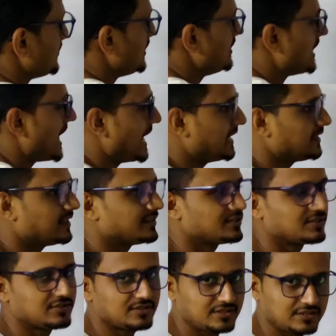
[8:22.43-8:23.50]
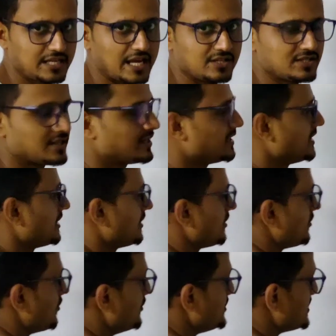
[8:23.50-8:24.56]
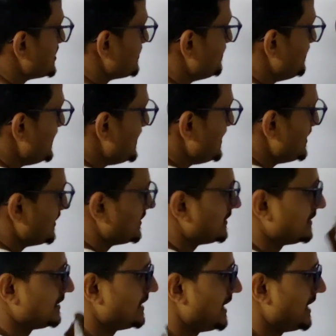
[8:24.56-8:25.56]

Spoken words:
in another state which is B,